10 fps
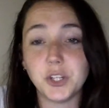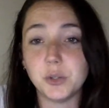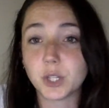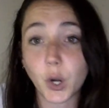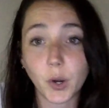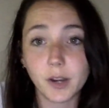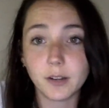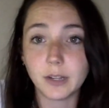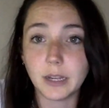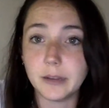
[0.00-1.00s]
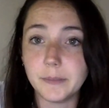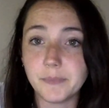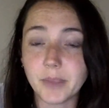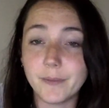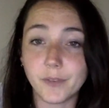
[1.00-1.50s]
use current
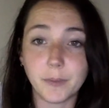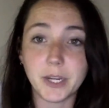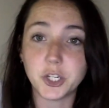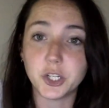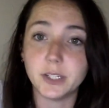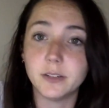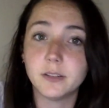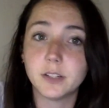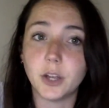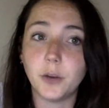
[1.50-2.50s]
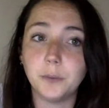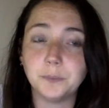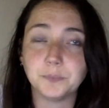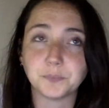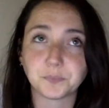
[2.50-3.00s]
information, so
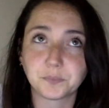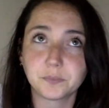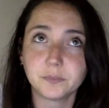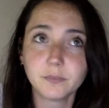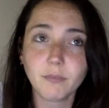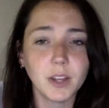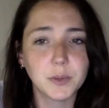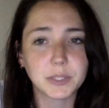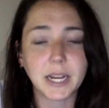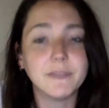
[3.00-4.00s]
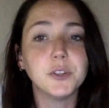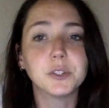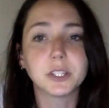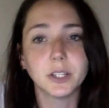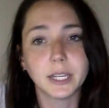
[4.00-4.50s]
I was kind of
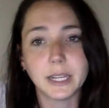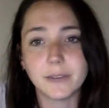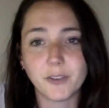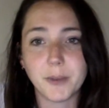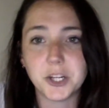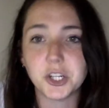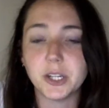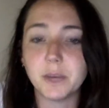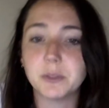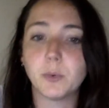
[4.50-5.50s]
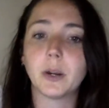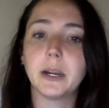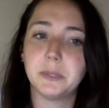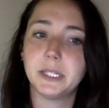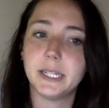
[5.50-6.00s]
used to looking at information that was more
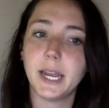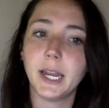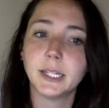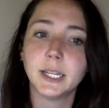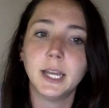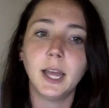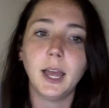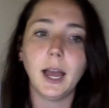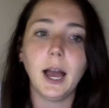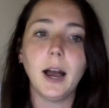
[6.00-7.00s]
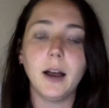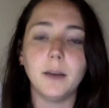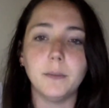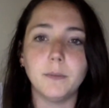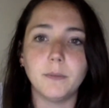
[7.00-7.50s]
up to date.
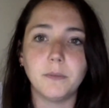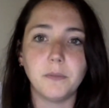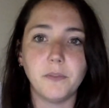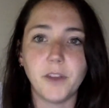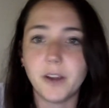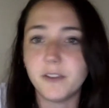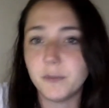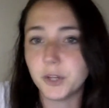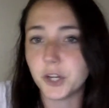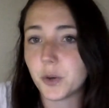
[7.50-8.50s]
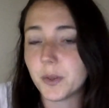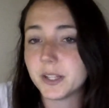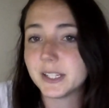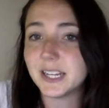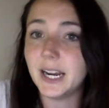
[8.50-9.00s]
Very familiar with
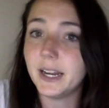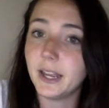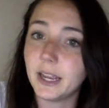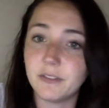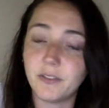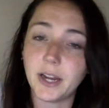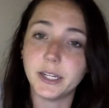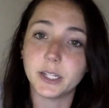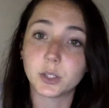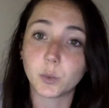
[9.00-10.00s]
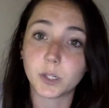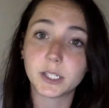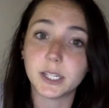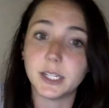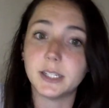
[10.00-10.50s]
citing and finding
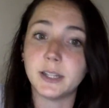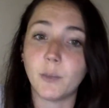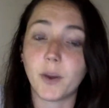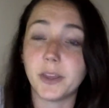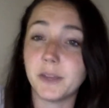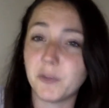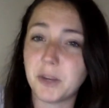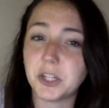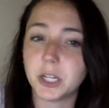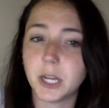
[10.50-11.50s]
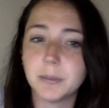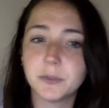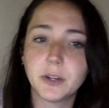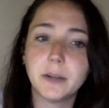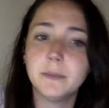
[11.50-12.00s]
sources and where the information comes
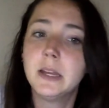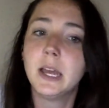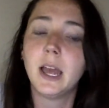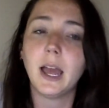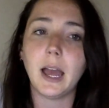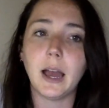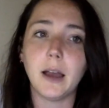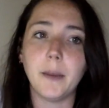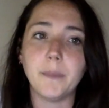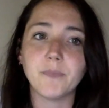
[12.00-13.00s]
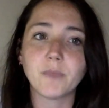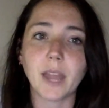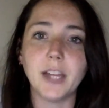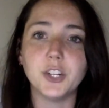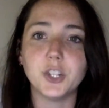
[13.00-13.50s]
from,
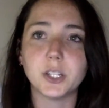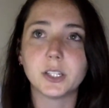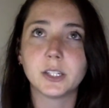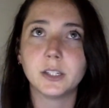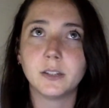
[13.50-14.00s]
and just